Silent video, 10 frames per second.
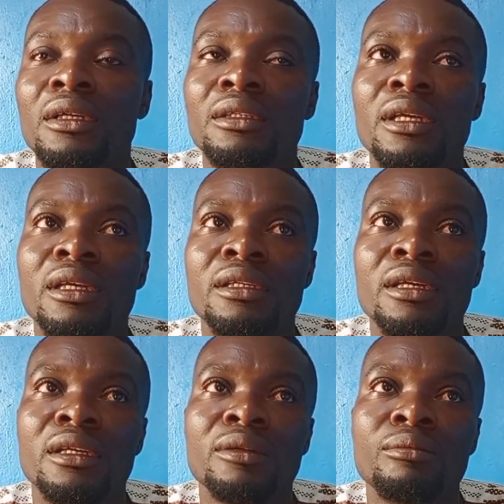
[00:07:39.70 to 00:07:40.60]

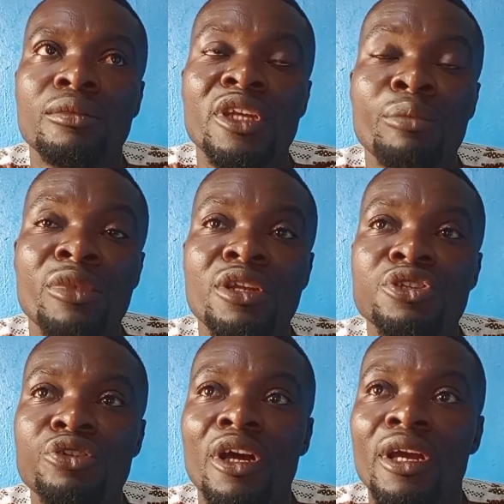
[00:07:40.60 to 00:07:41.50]
the
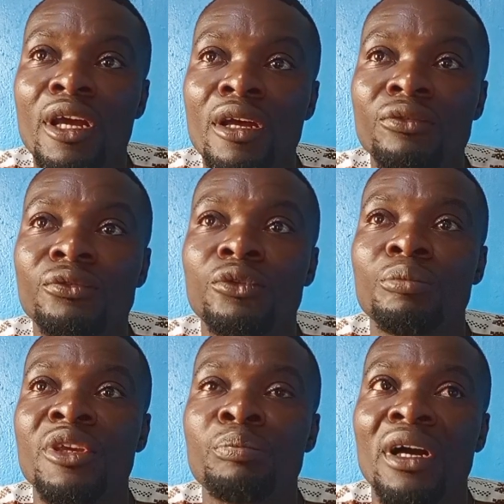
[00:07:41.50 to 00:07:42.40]
Ministry of Health to
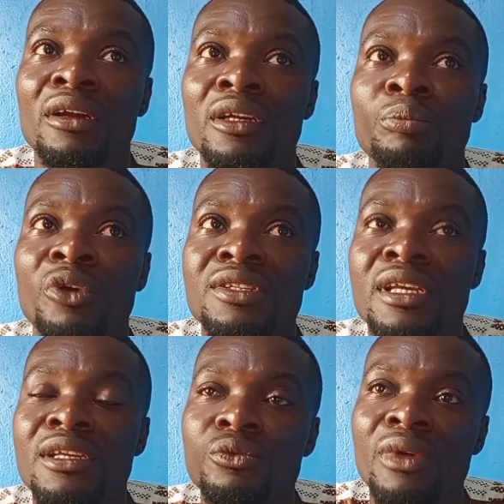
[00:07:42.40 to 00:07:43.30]
be part of the
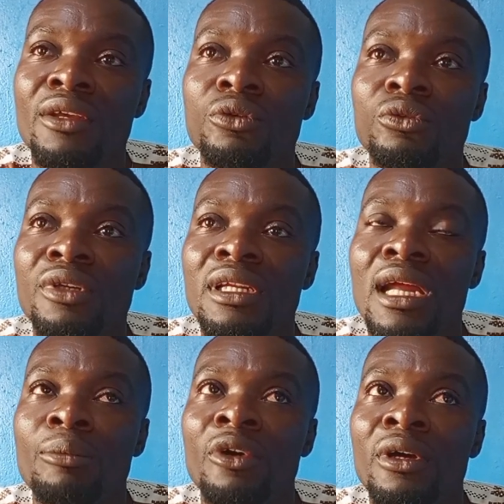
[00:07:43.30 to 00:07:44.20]
process. We are including the
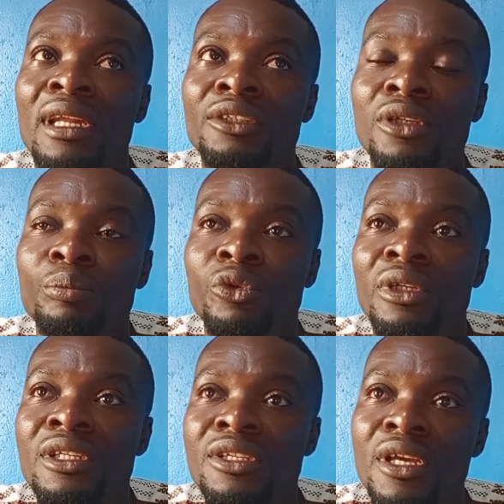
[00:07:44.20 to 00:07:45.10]
Liberian National
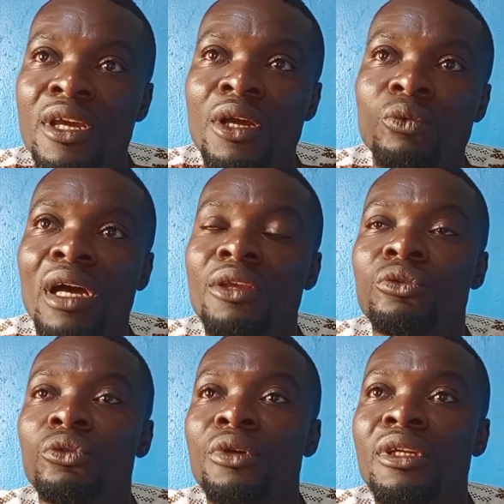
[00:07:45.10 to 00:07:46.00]
Police. We are
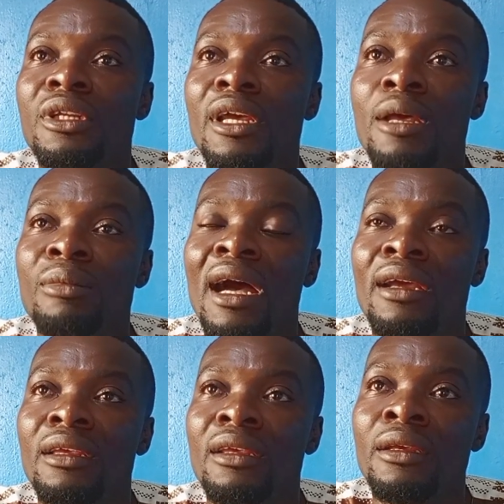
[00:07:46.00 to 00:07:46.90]
including
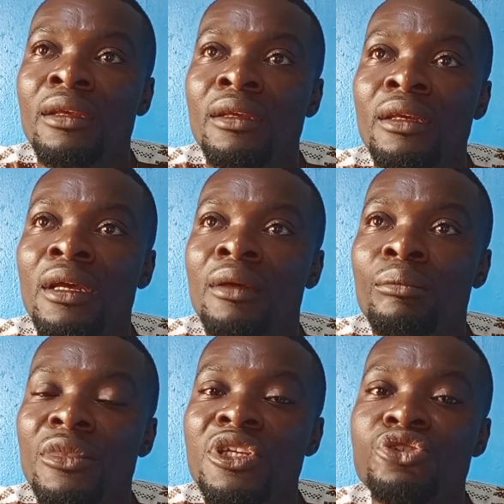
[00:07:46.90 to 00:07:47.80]
MIA,
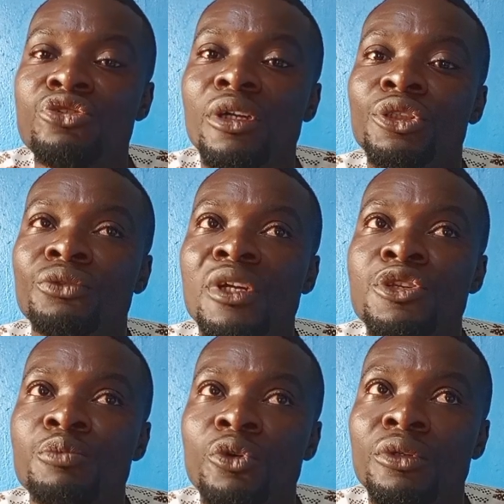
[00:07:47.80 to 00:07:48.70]
Ministry of Youth and
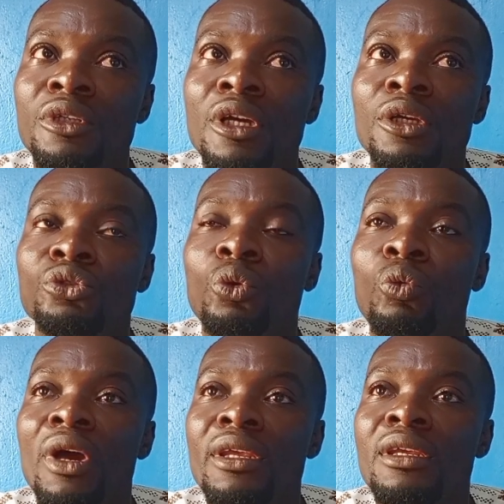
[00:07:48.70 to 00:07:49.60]
Sport, to
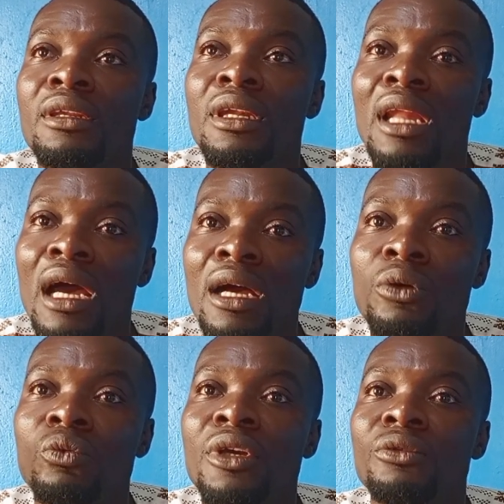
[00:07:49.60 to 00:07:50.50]
work in
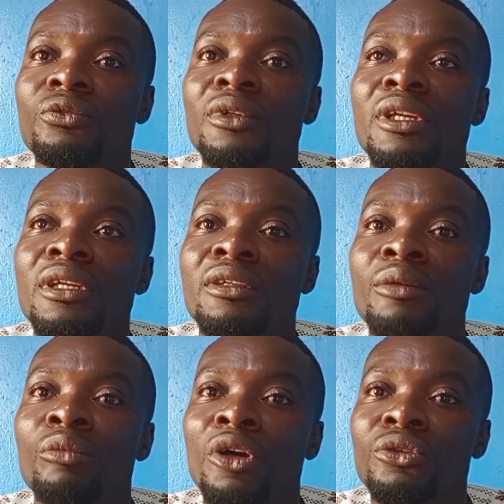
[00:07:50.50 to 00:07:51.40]
line with the
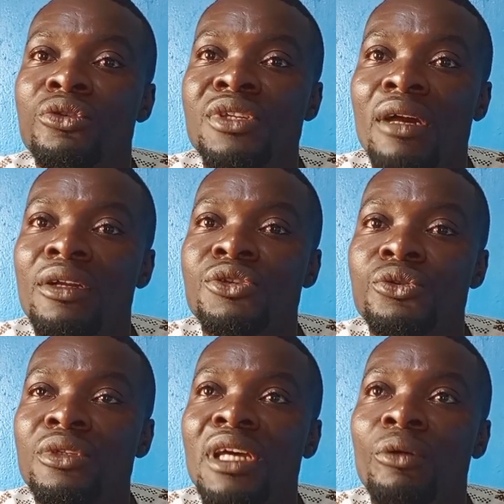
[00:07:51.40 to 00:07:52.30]
motorcycle
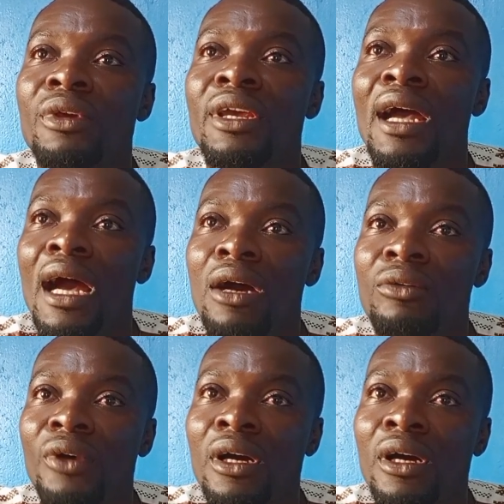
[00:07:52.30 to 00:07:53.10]
so that we have